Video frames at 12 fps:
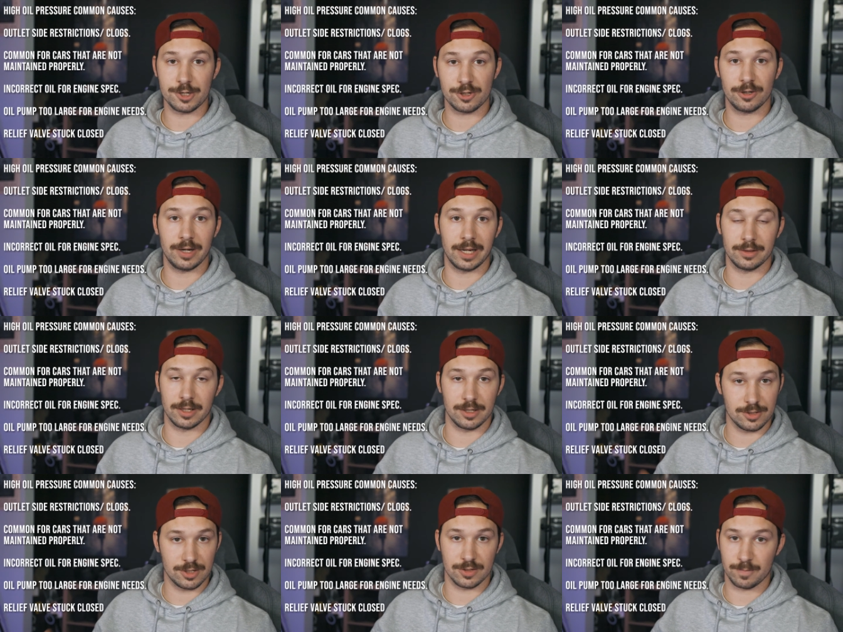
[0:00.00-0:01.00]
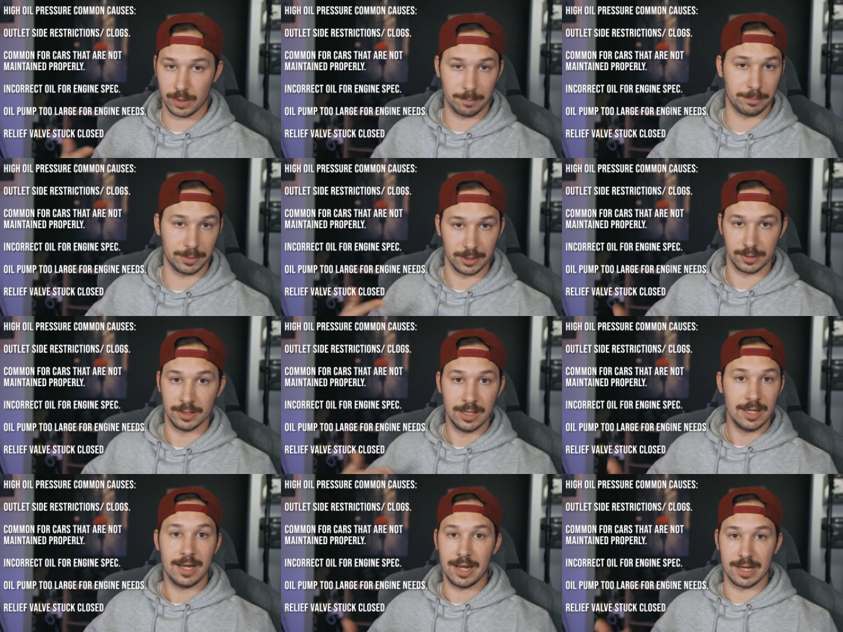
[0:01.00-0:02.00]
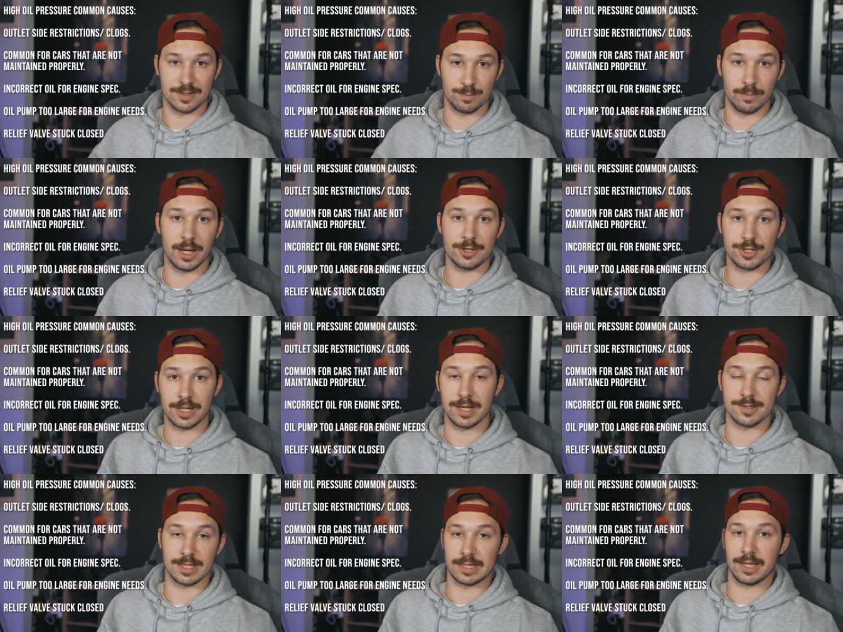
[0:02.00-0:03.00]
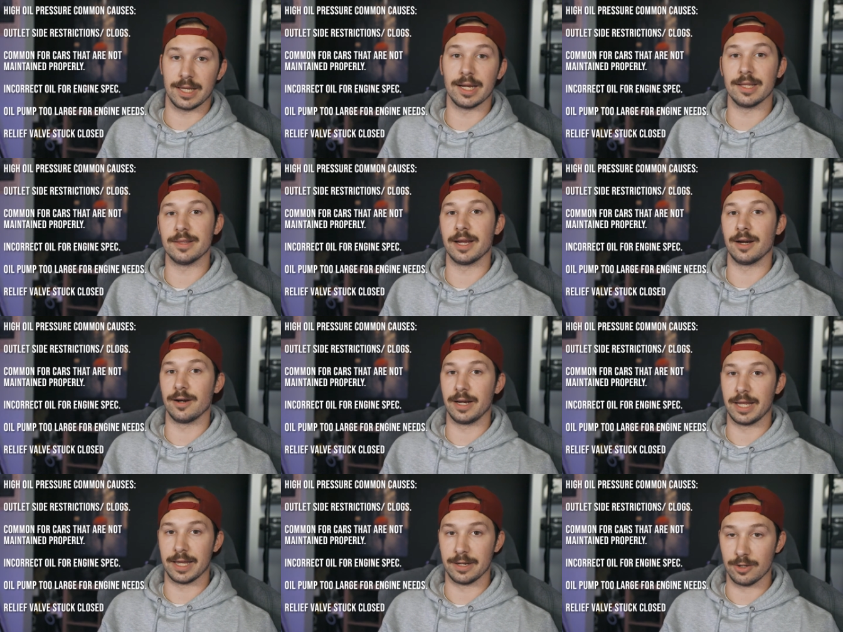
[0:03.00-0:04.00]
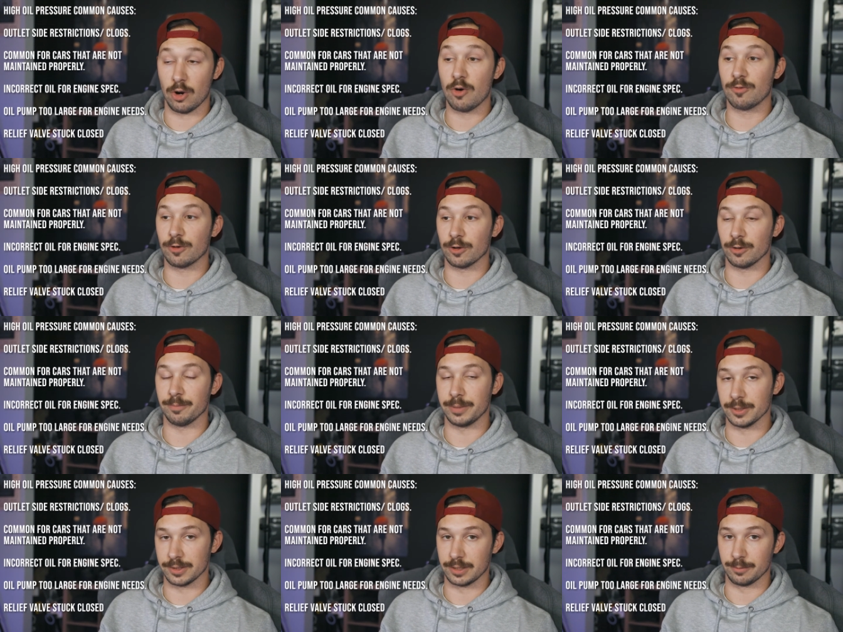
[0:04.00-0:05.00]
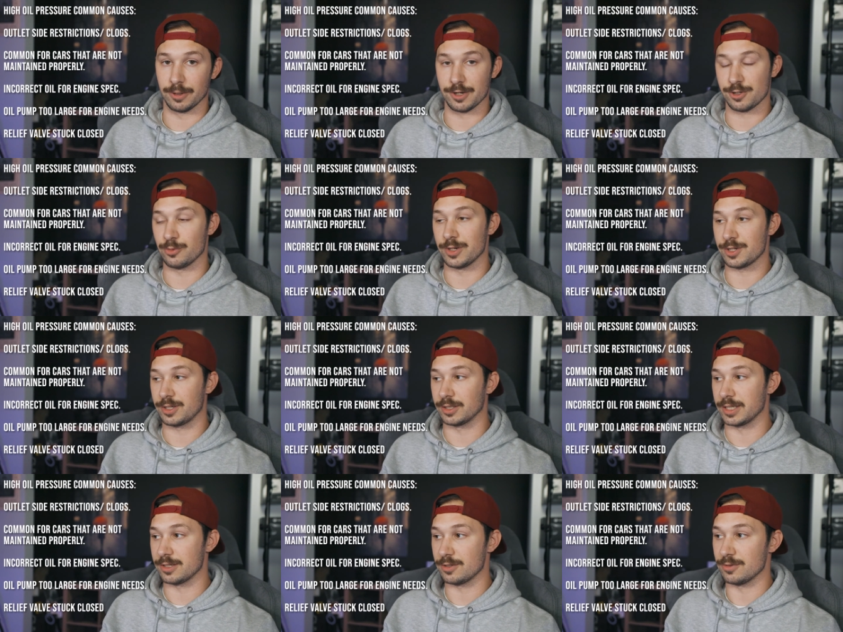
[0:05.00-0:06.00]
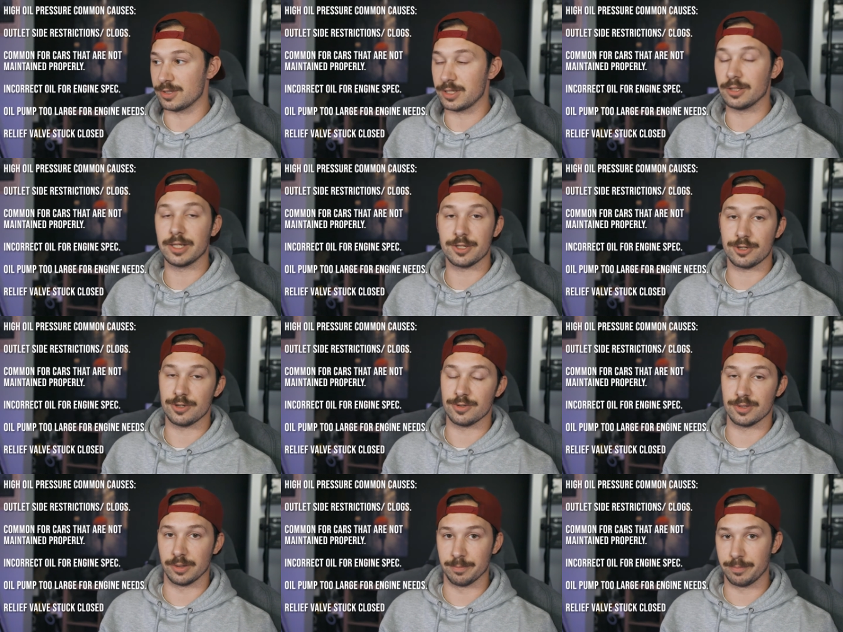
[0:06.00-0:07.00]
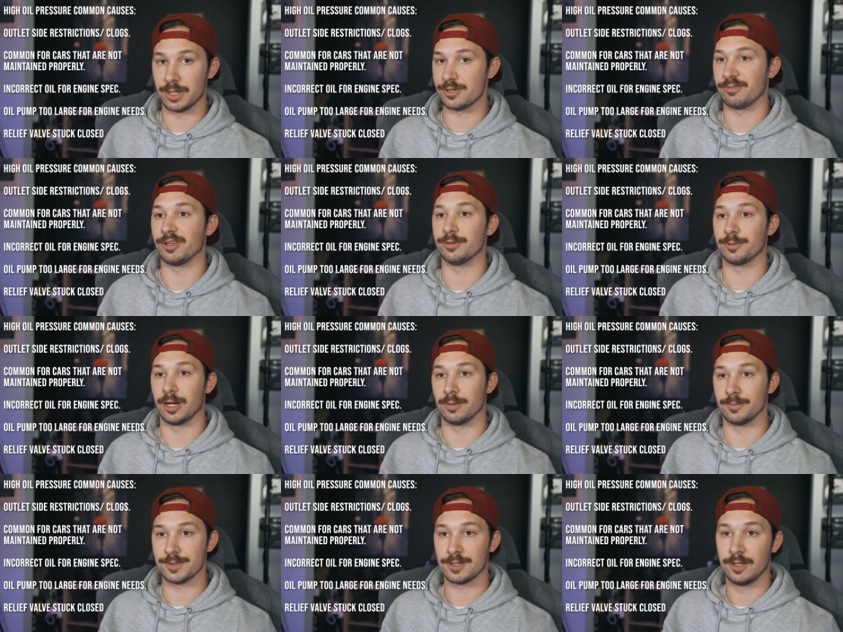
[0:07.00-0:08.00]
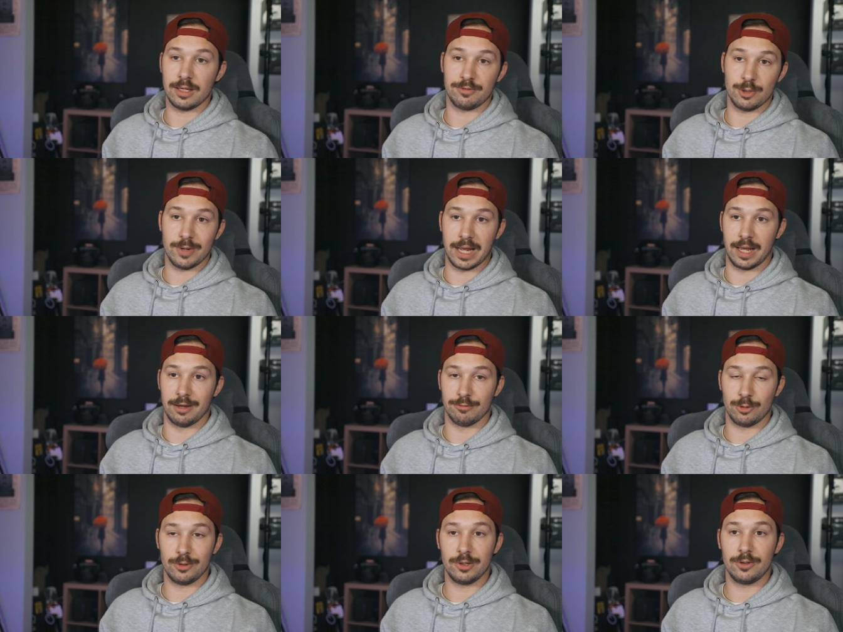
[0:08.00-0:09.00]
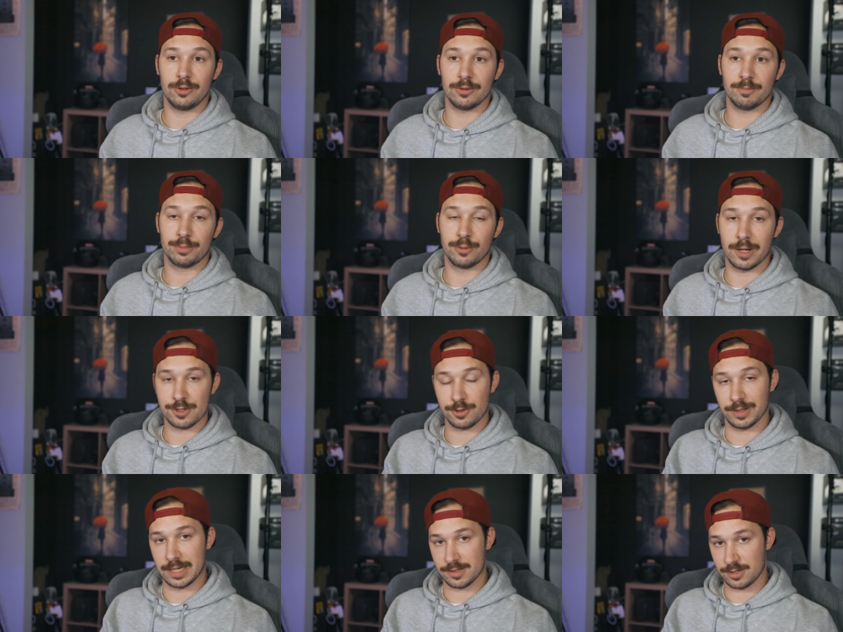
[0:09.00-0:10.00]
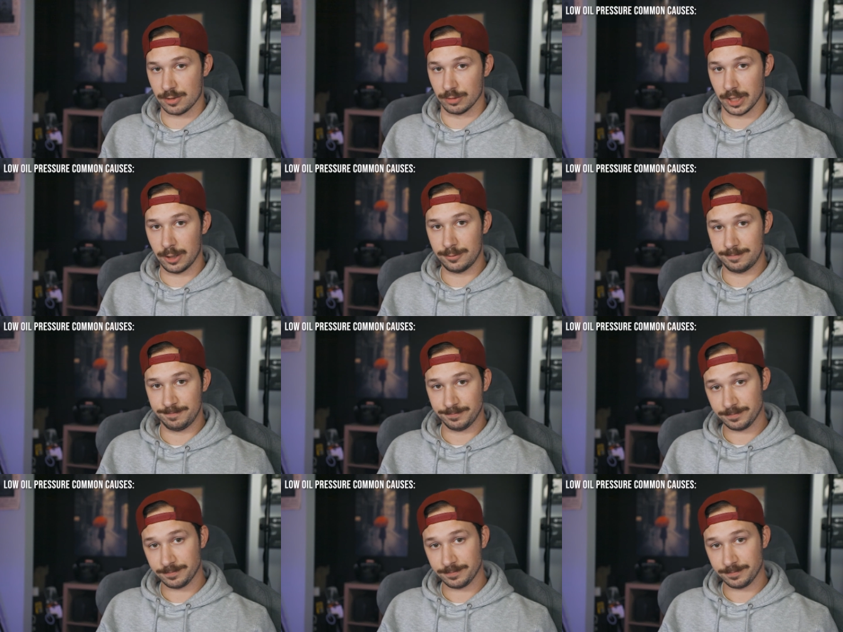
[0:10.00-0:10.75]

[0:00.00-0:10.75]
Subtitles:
pressure, and then it's just pumping as much as it can in there and overbuilding pressure, which can lead to seal issues and a bunch of other problems. If you have oil pressure that's too low,